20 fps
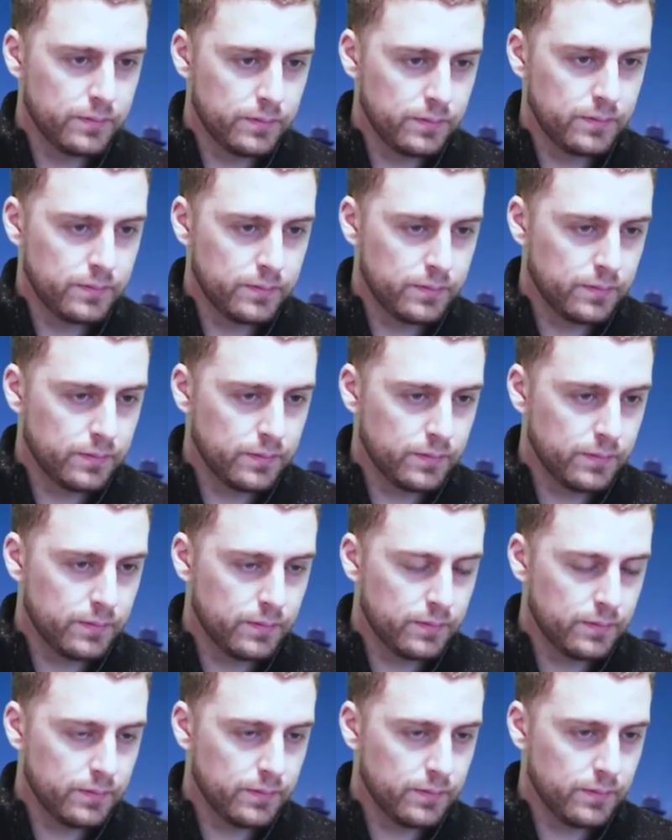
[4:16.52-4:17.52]

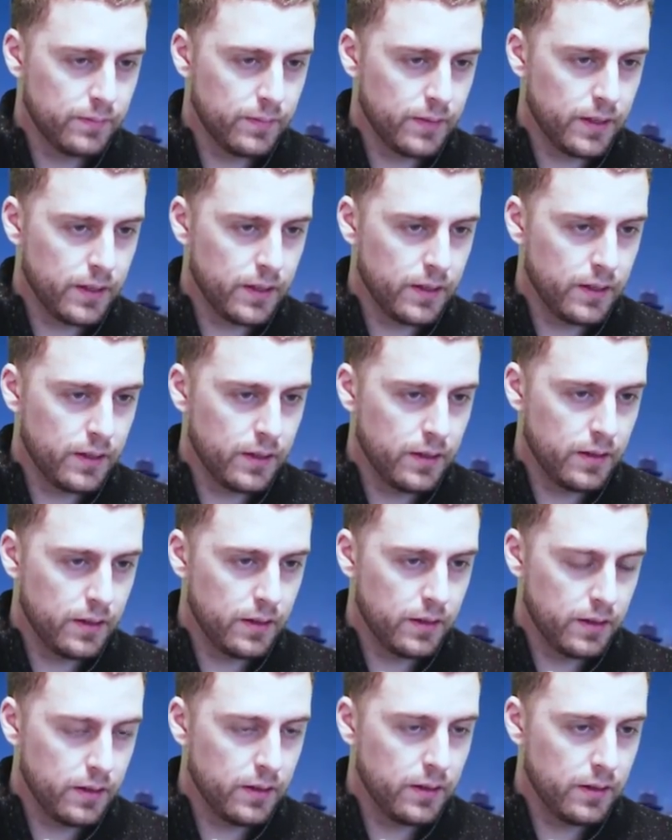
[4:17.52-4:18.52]

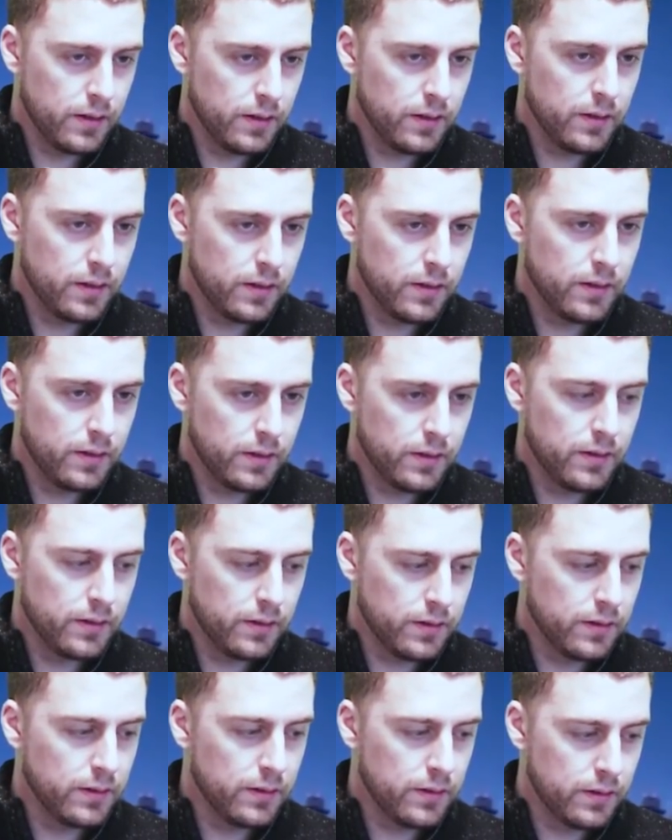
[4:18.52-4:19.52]

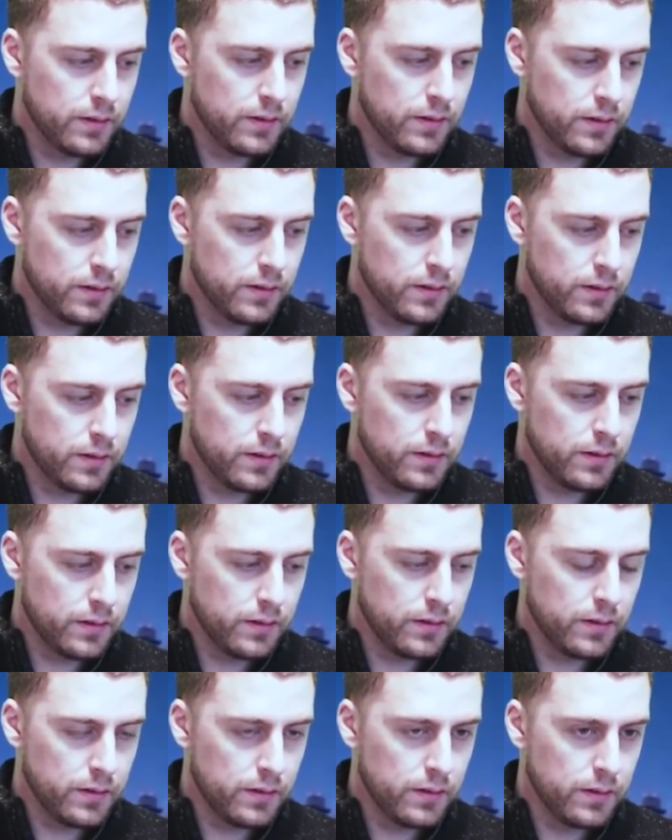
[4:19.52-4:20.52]

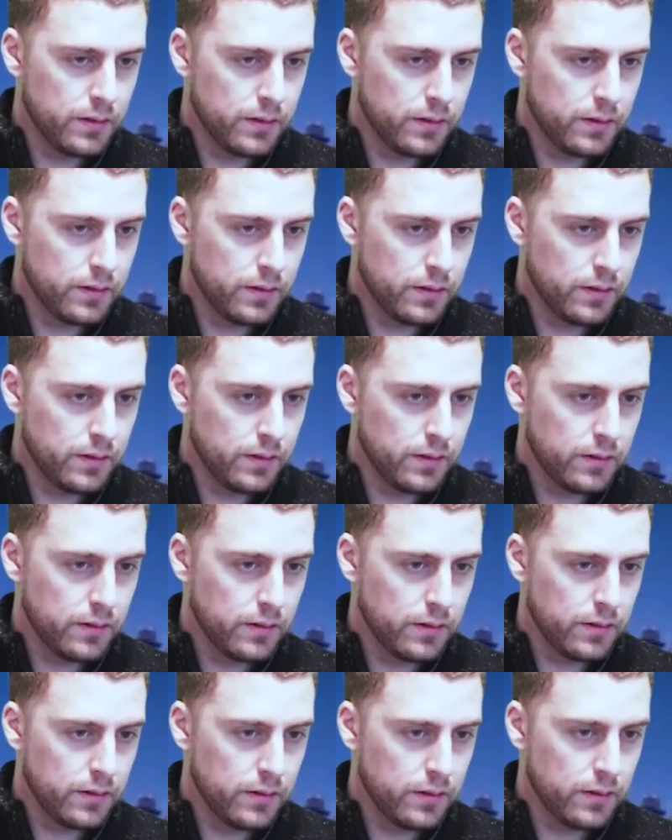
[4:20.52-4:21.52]

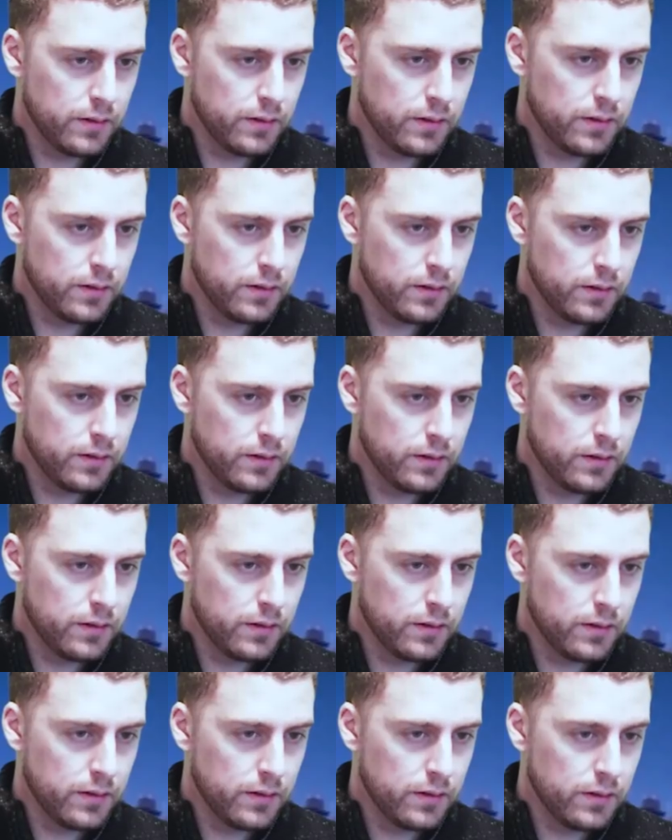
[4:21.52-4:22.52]

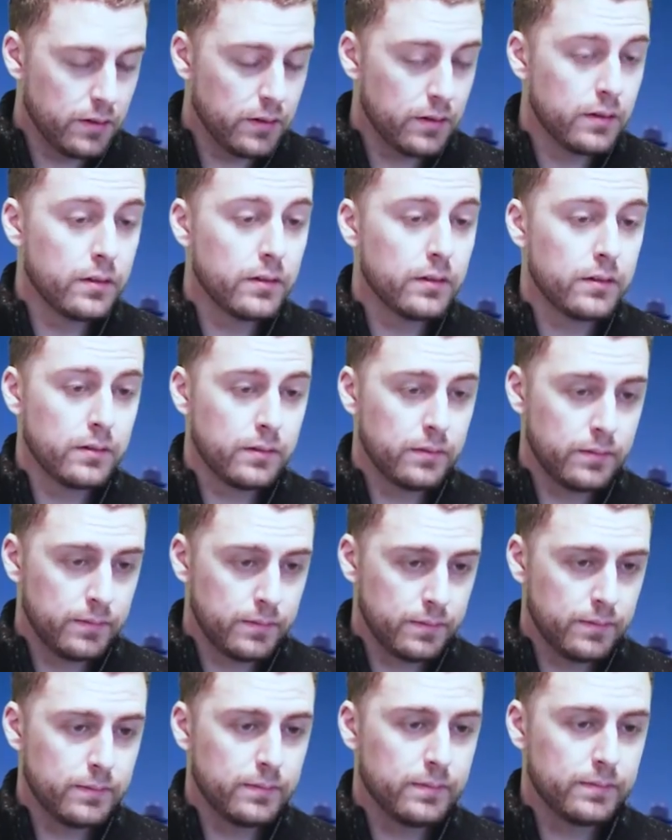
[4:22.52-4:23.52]

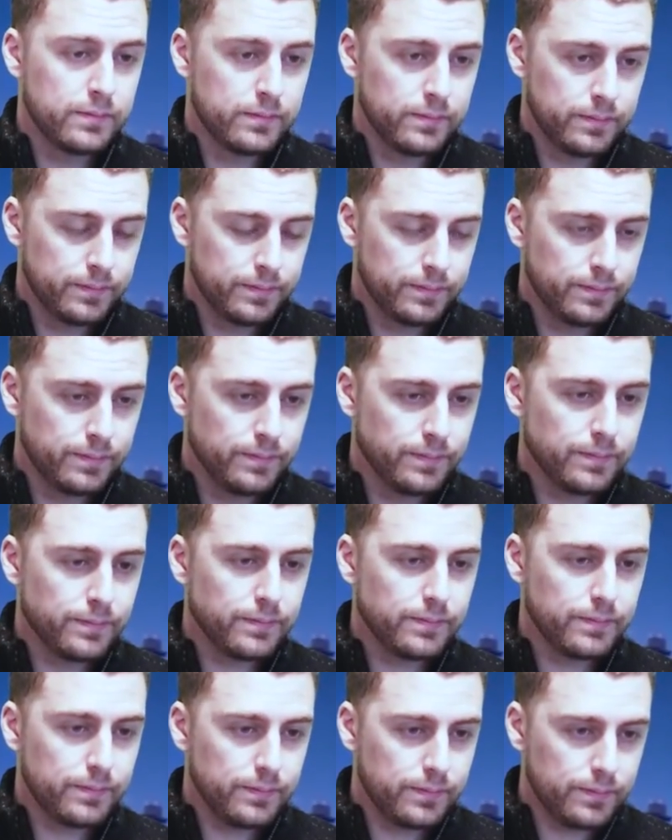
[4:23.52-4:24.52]
[no speech]